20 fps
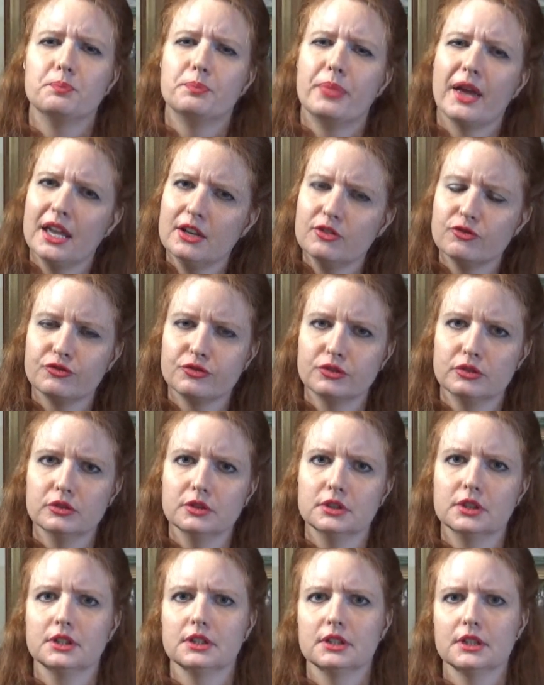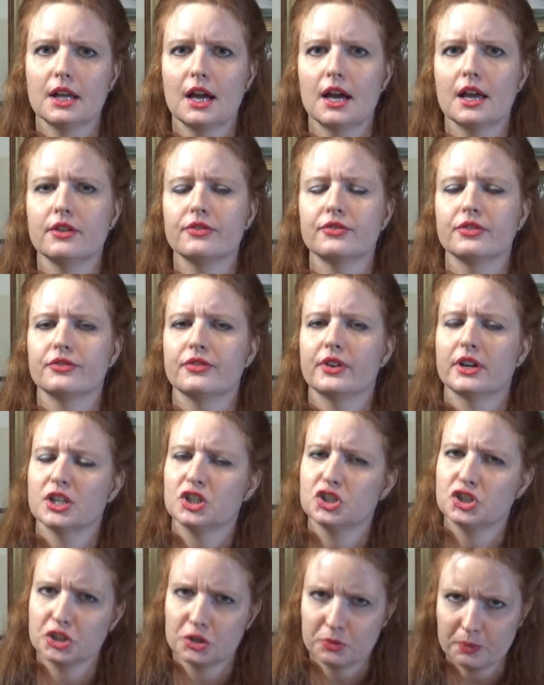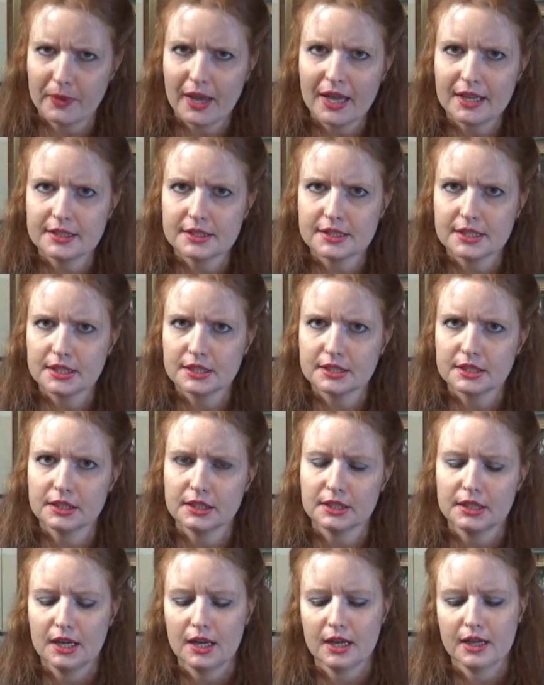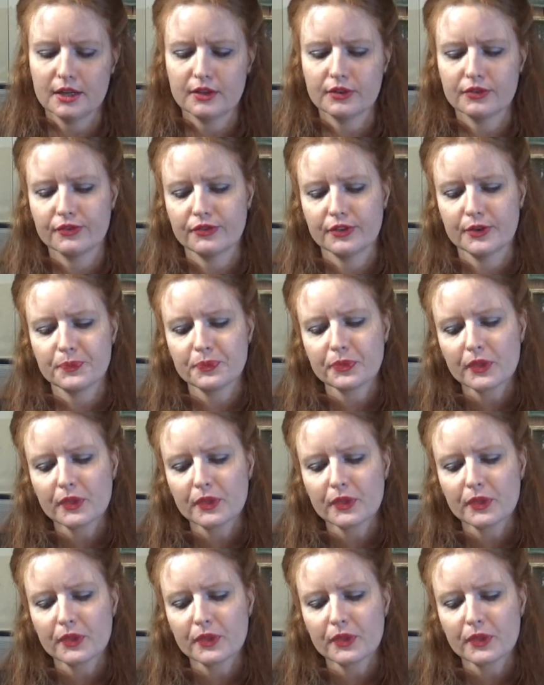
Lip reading: painful life, very tormented life.